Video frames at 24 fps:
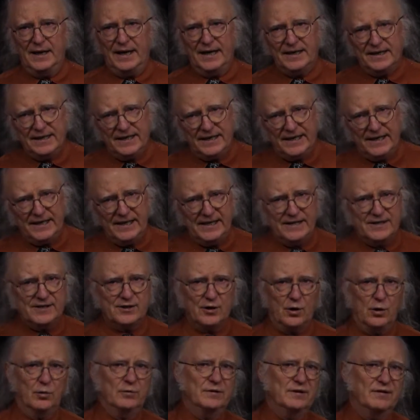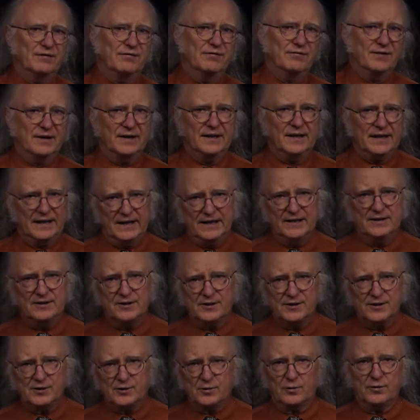And keys only fit
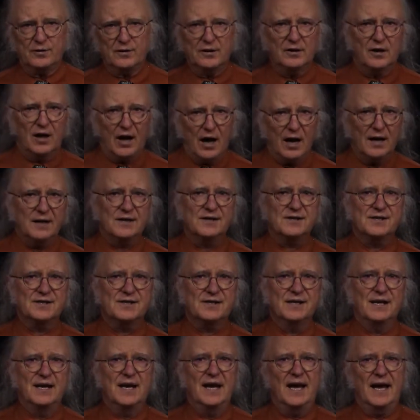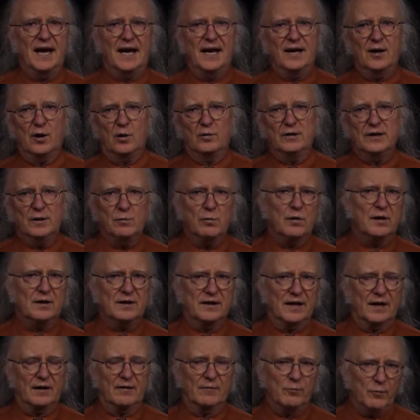into certain locks, and only work
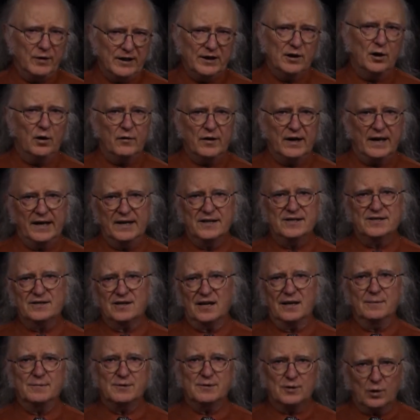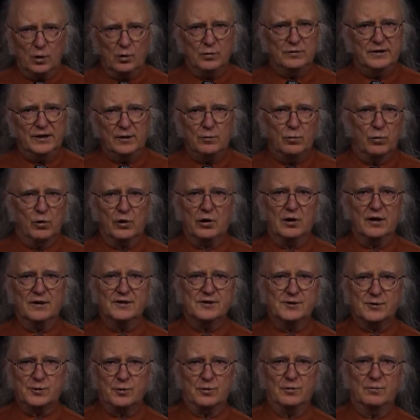there. And we know that enzymes only work on
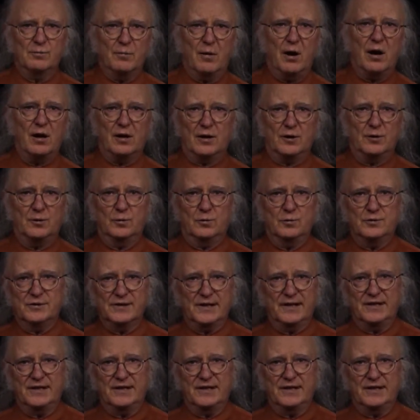certain molecules.